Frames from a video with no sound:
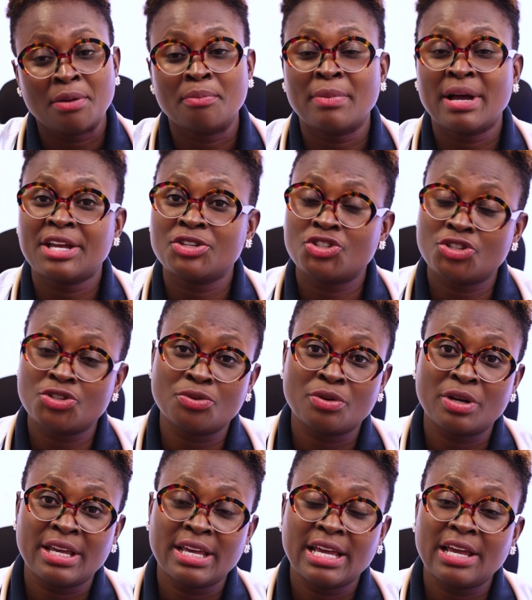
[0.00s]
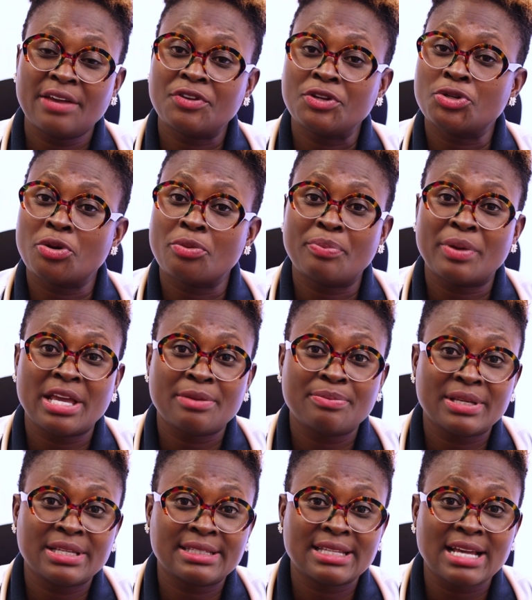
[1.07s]
Mind you, even though
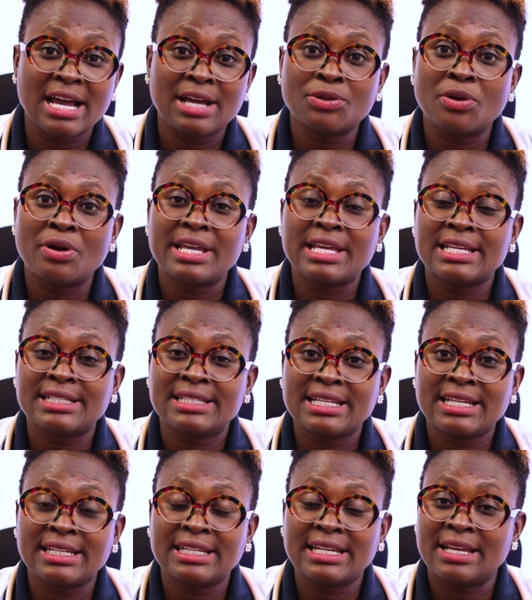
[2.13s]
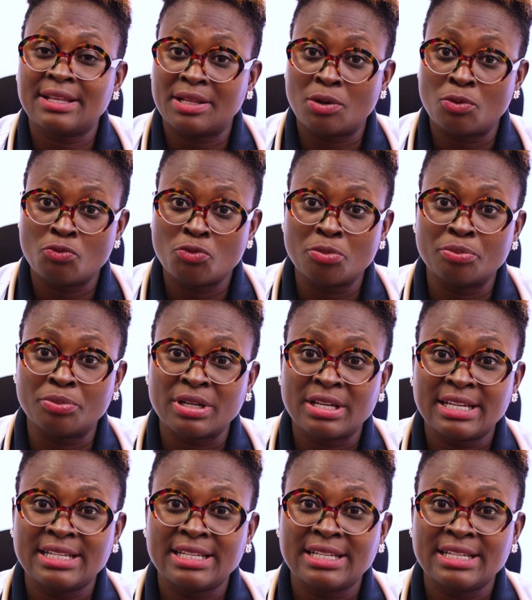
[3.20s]
babies are not eating in the womb,